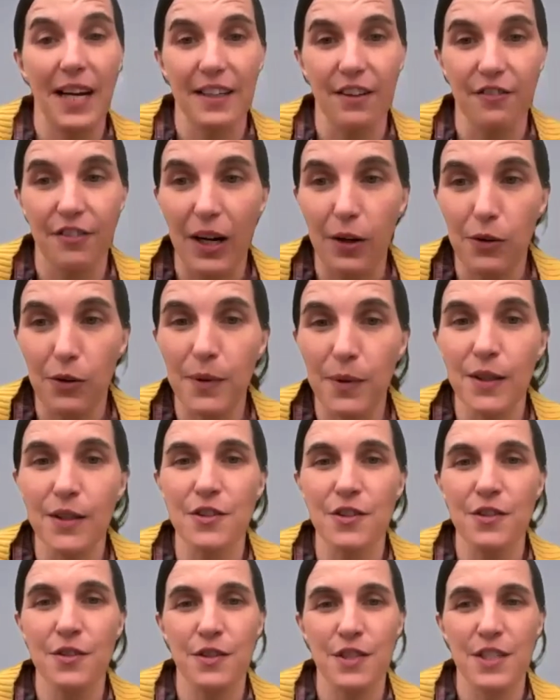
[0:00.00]
kind of
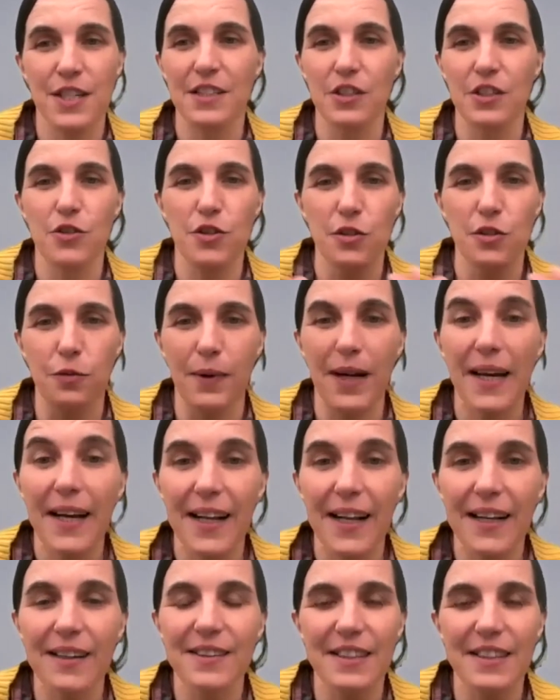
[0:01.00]
output, did it do
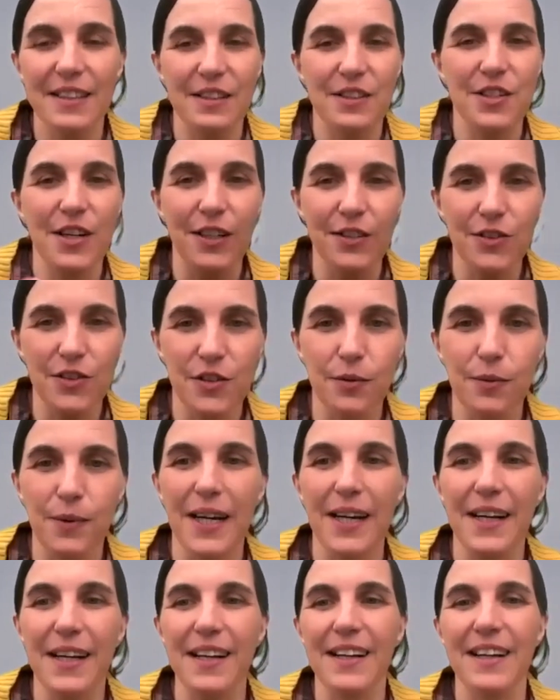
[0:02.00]
well, did it not do
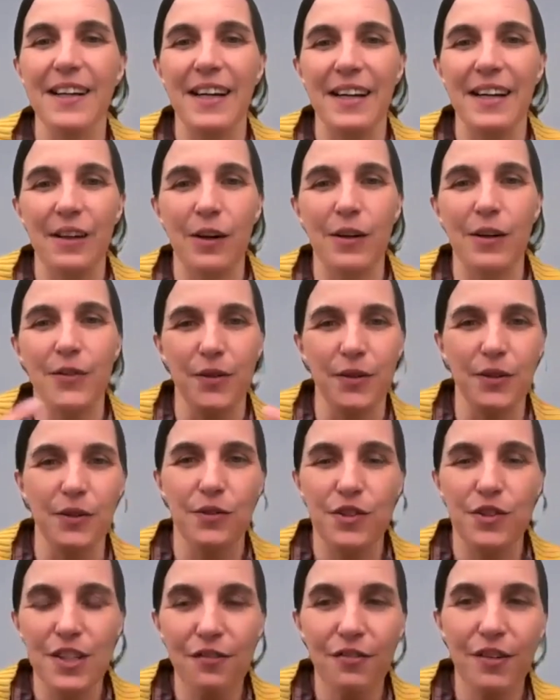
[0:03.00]
well? I also
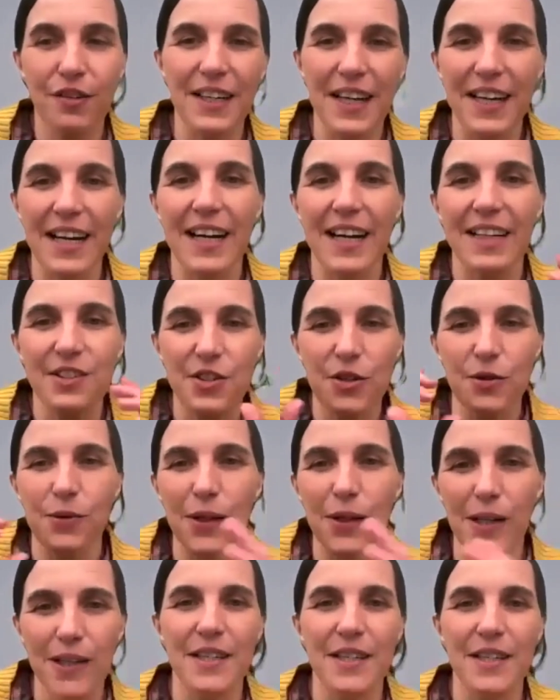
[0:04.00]
used different AI
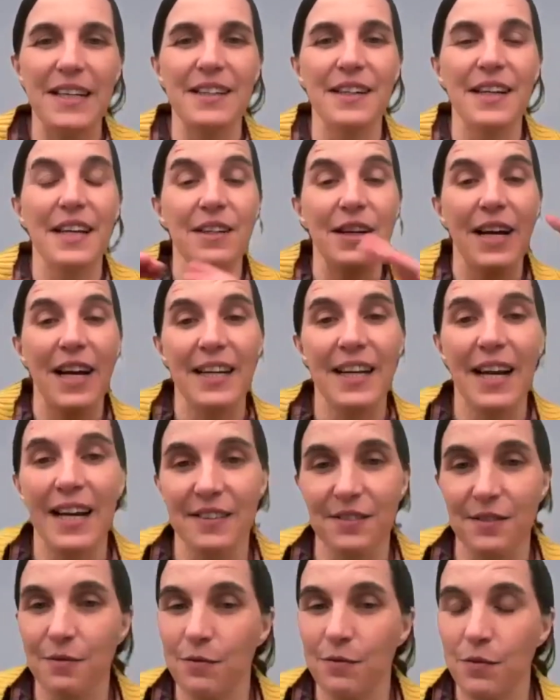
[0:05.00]
tools, and I
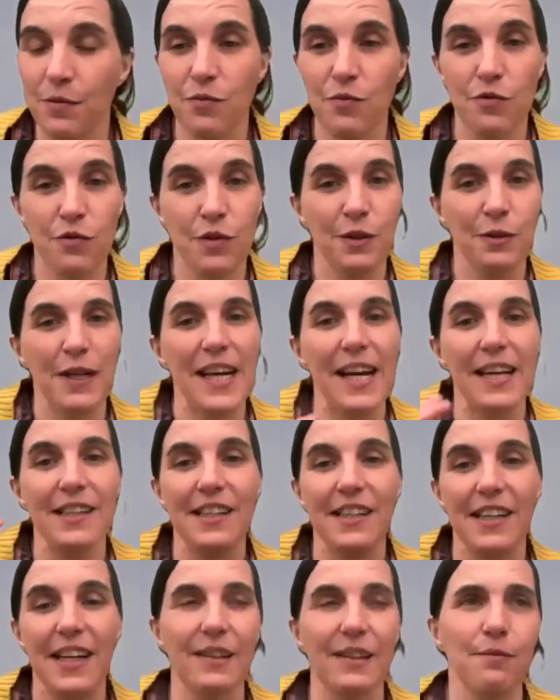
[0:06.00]
had
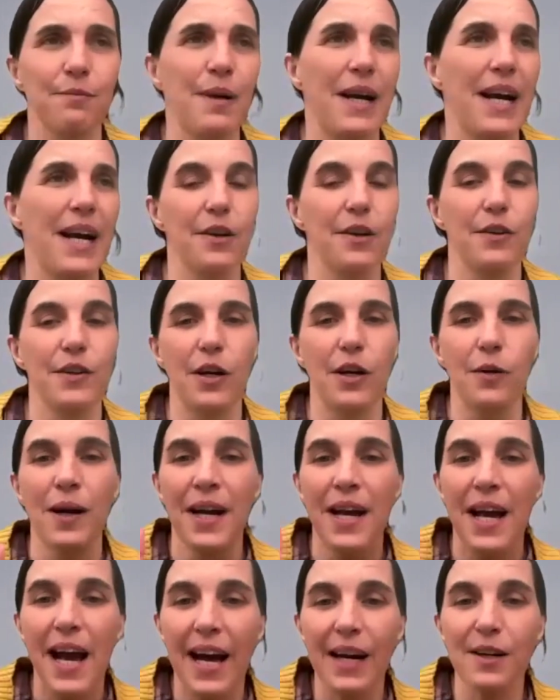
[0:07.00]
created, like, I don't know,
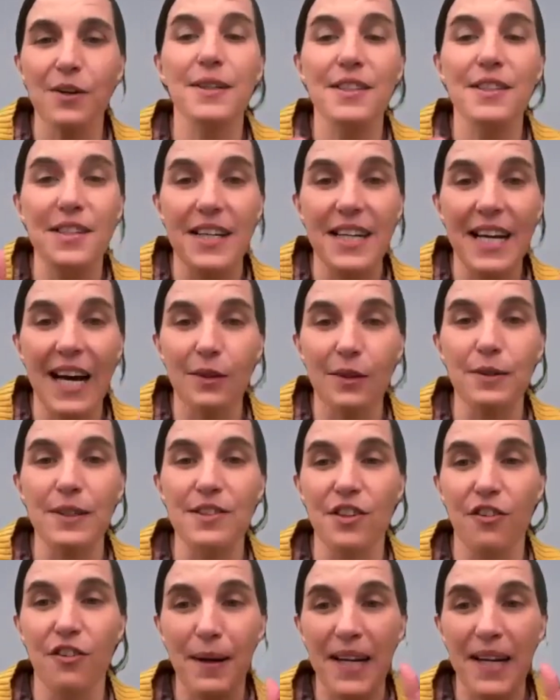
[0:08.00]
hundreds and
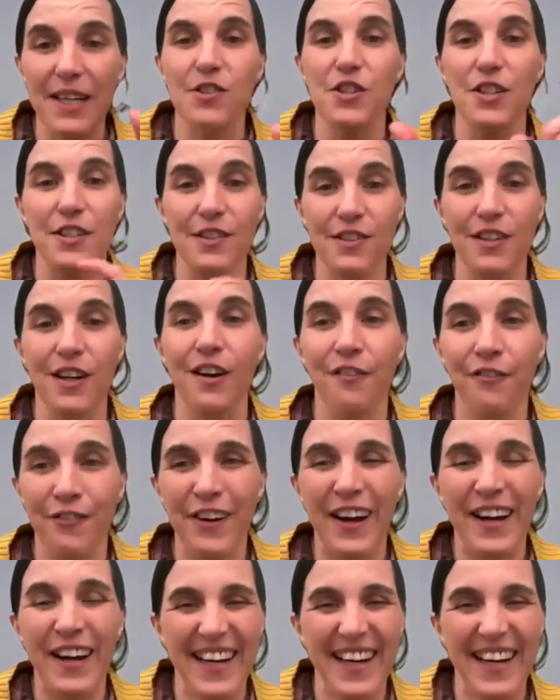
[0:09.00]
hundreds of pages of